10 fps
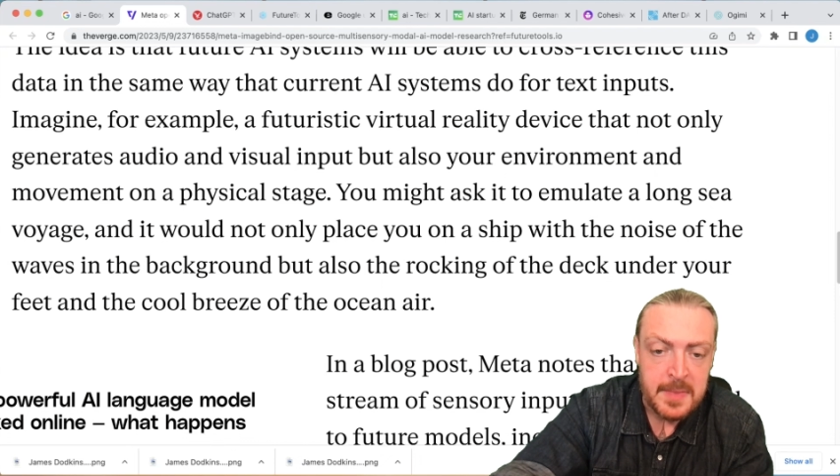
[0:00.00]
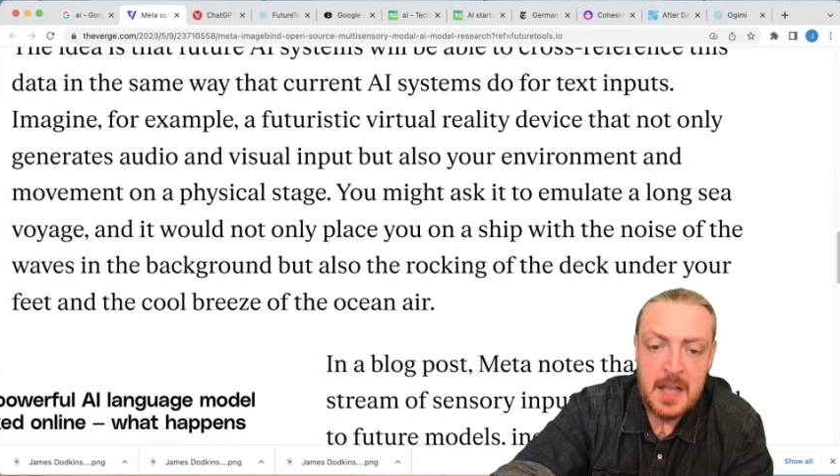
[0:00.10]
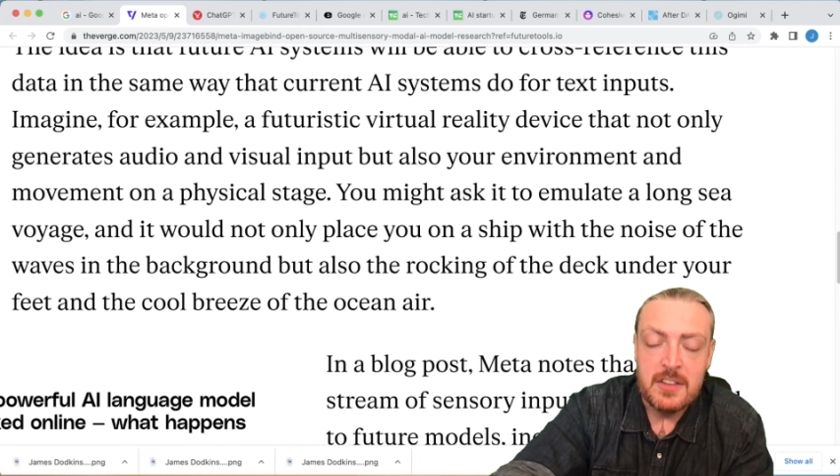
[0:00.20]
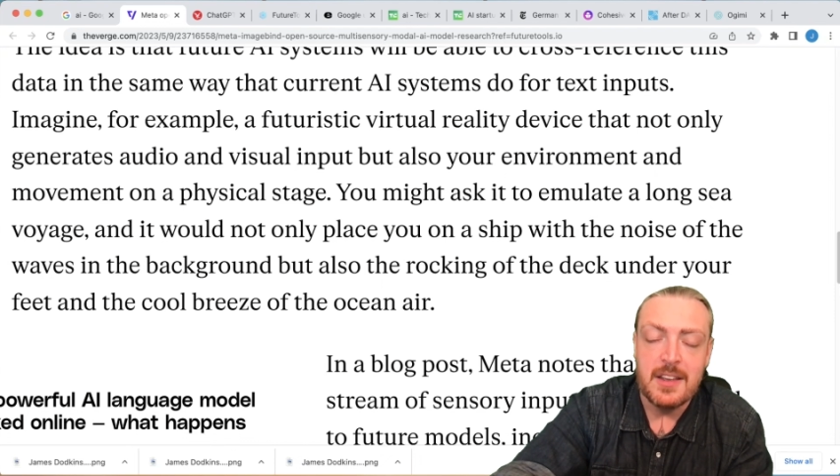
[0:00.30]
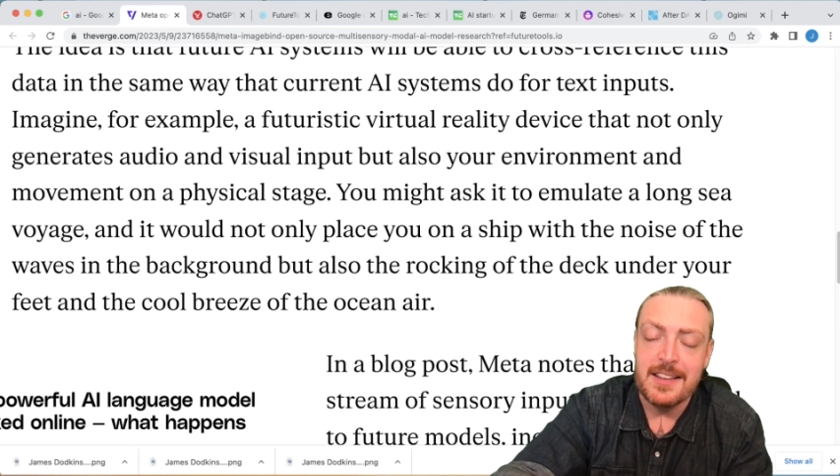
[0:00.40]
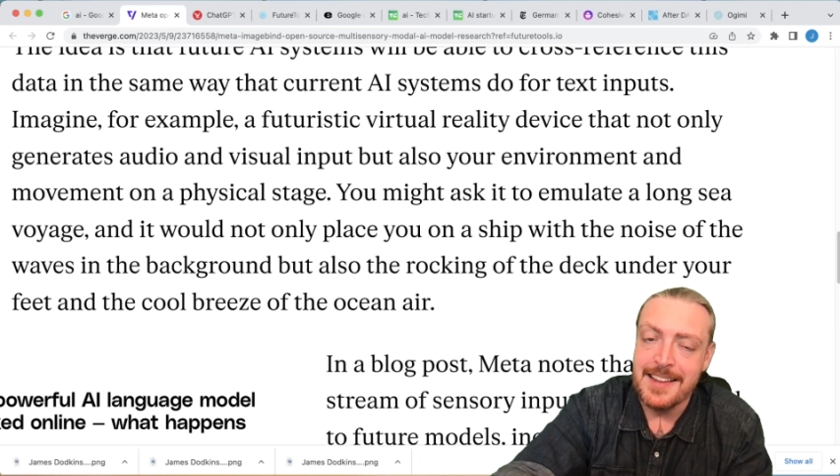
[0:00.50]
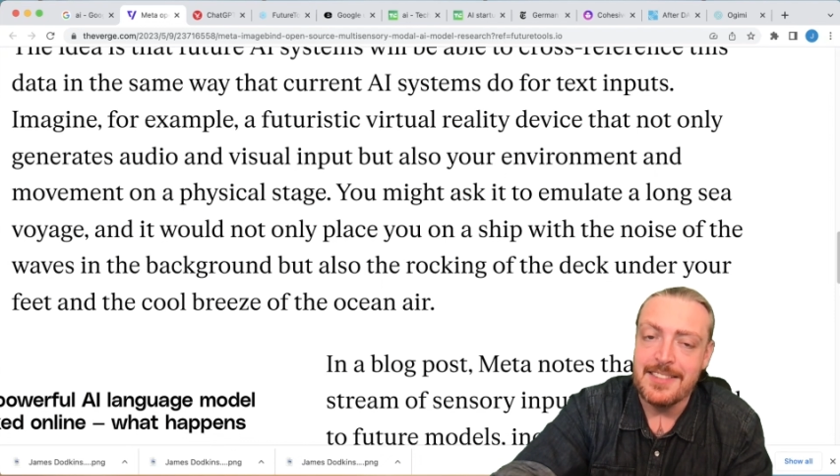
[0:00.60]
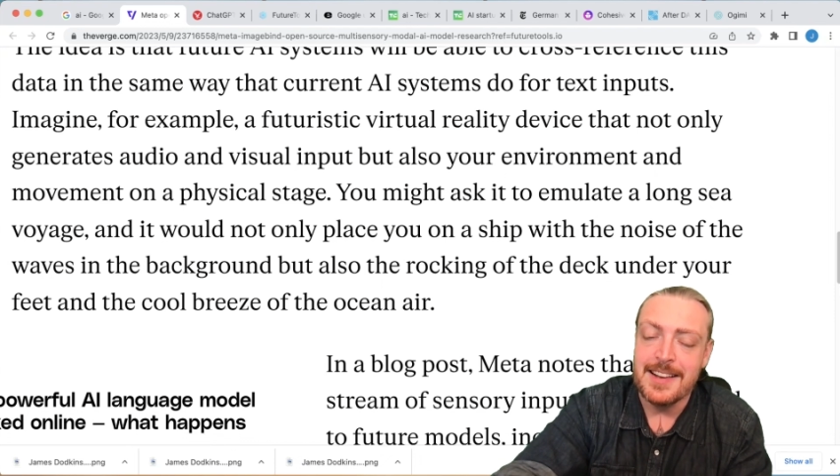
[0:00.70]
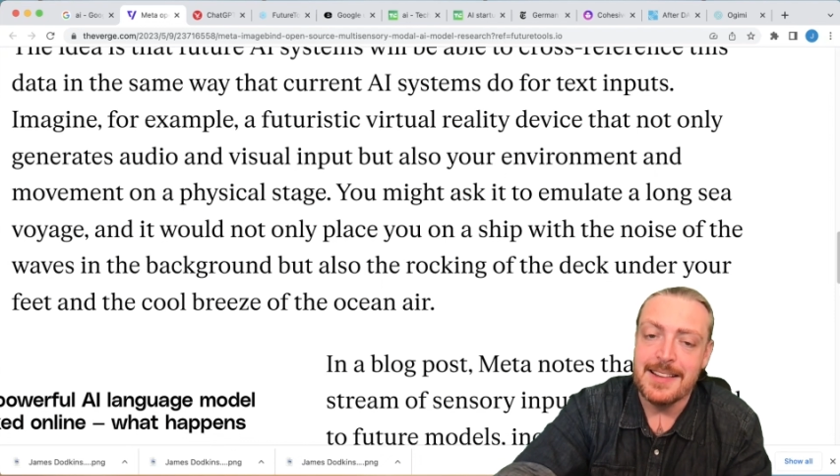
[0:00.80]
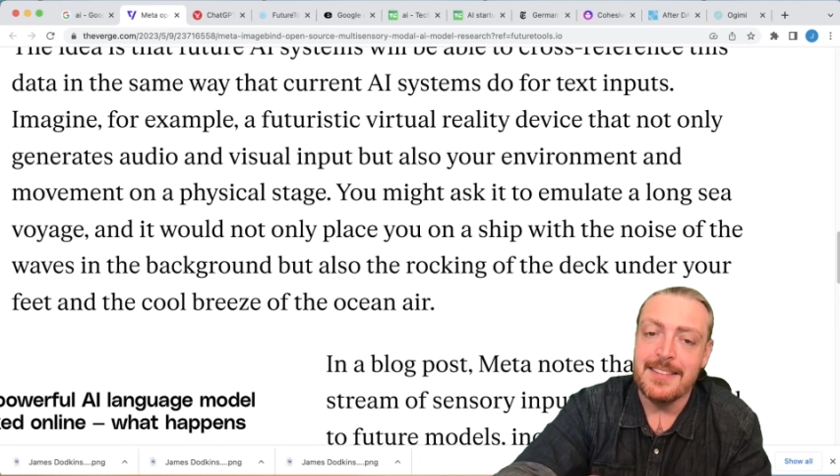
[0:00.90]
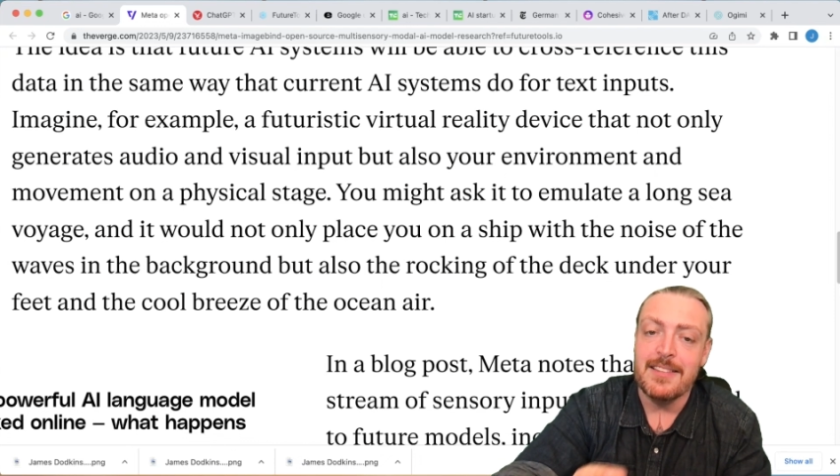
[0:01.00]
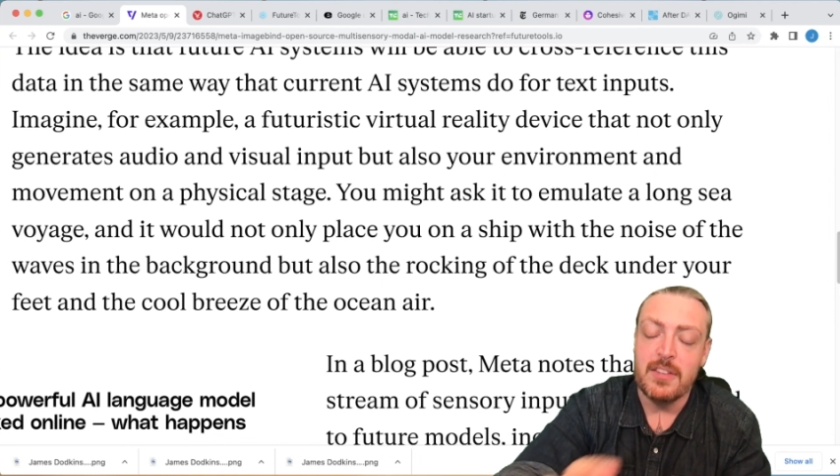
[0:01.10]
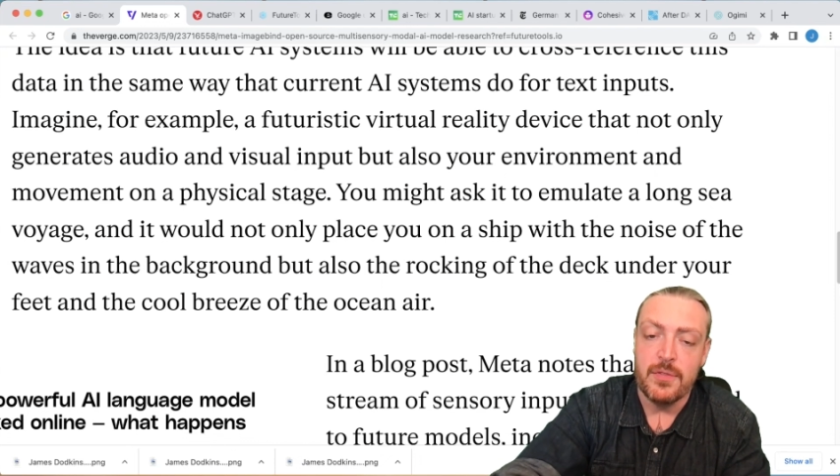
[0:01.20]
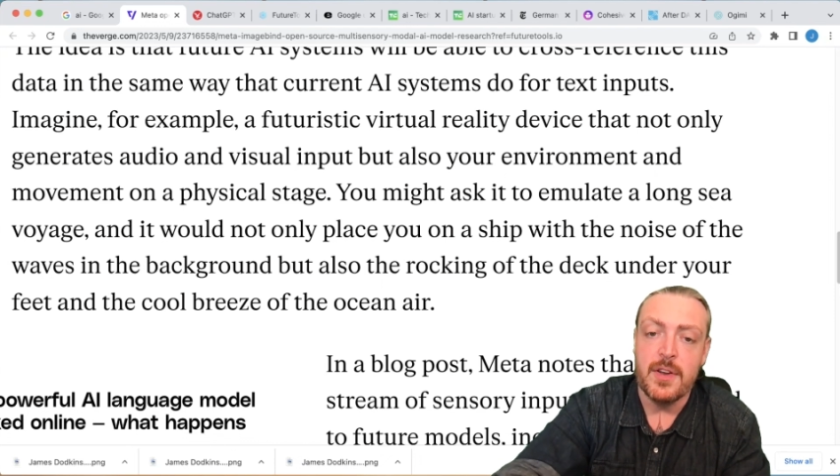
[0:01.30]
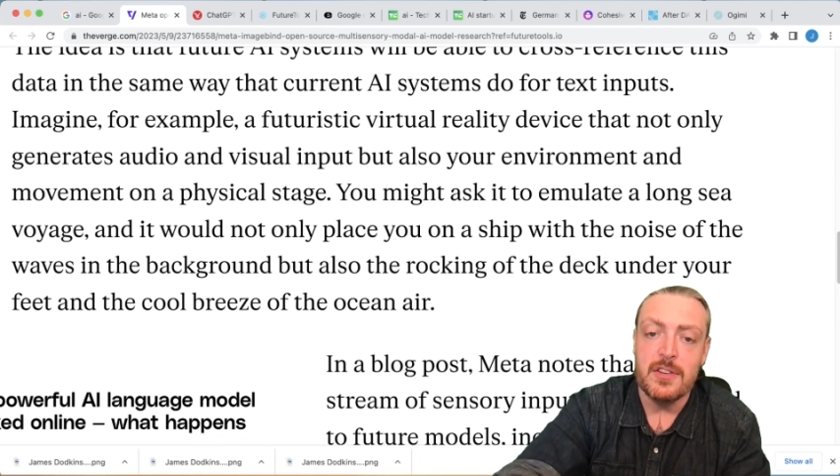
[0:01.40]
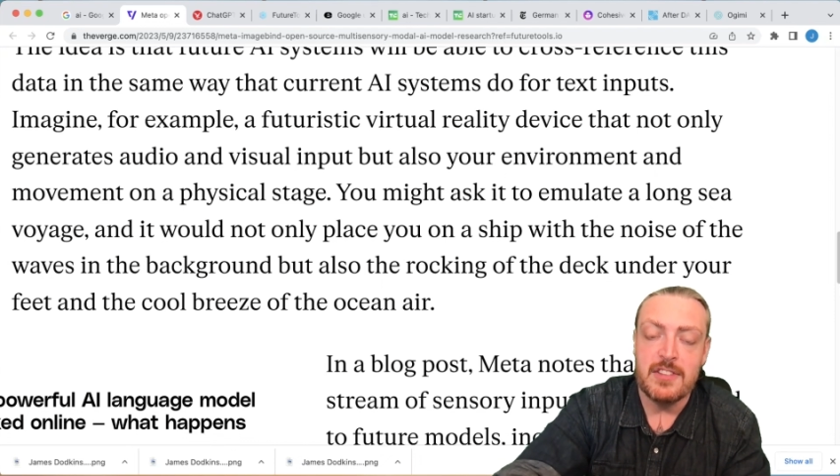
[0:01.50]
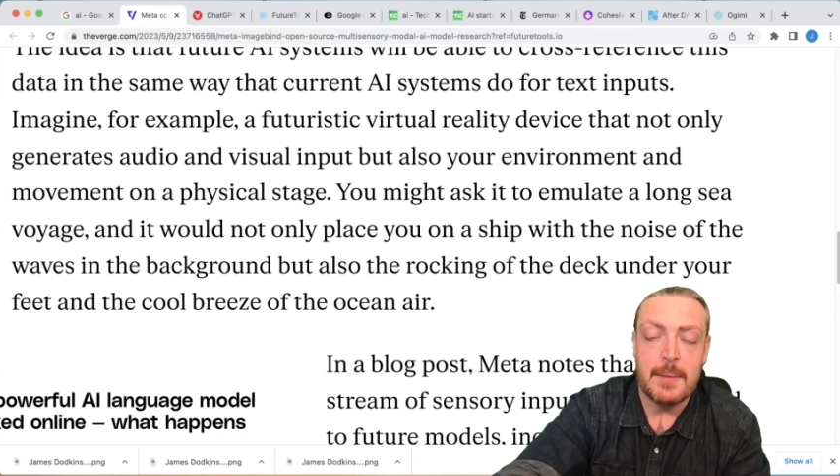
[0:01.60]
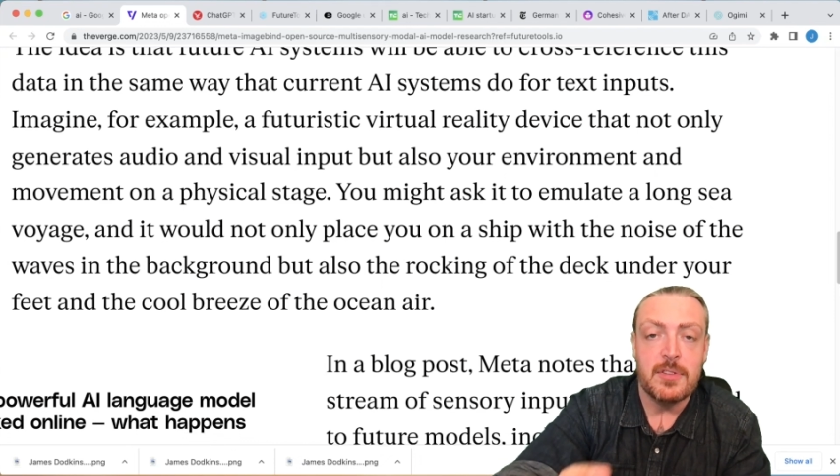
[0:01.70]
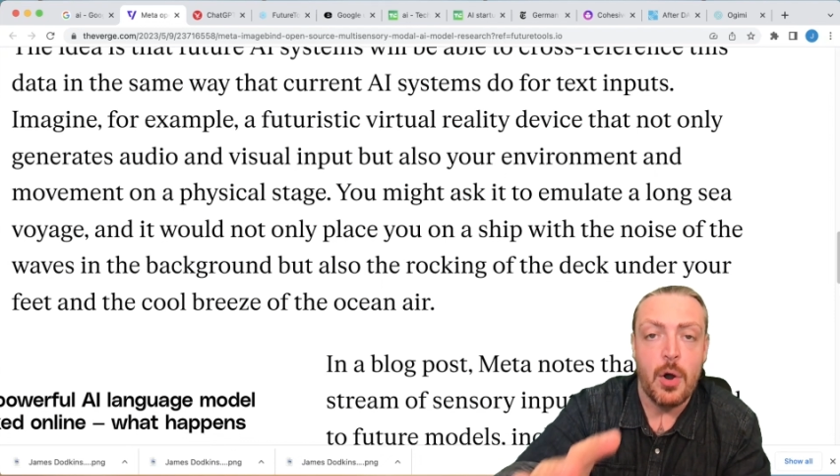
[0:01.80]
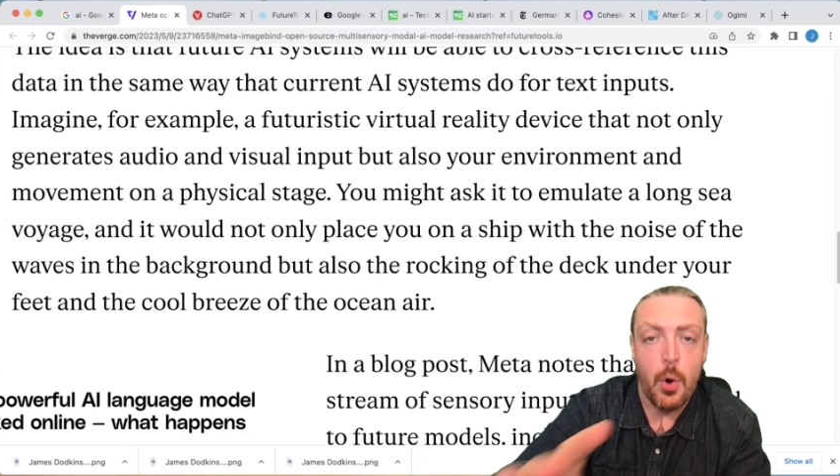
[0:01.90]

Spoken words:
So essentially this is the first step to